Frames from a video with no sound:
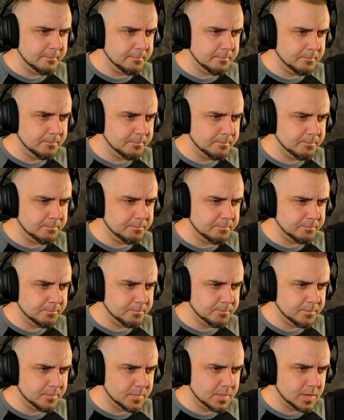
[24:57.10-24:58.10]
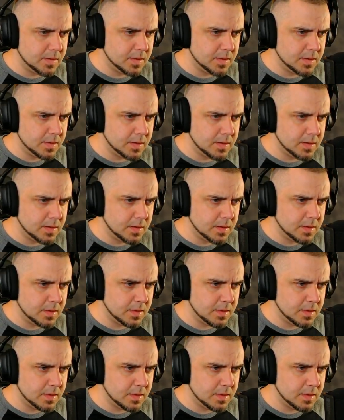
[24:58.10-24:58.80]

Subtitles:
Nothing is said.